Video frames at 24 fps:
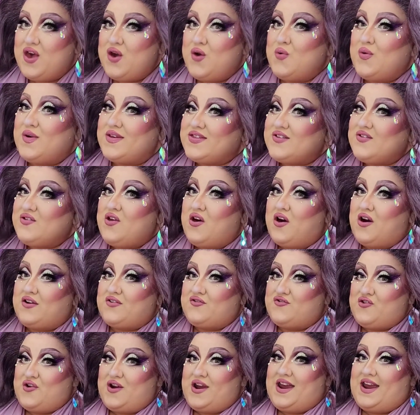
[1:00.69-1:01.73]
with a long
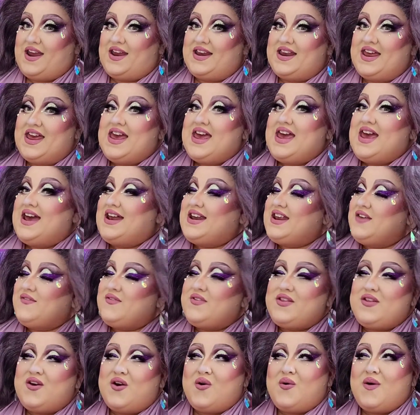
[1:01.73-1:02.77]
train. And
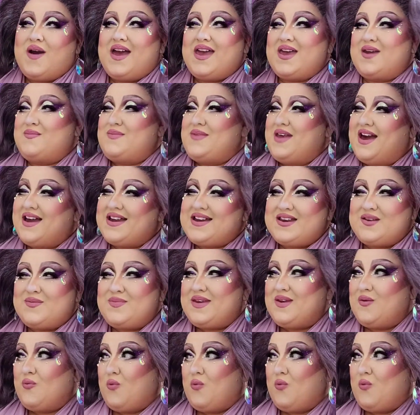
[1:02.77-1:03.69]
even though I am not going to be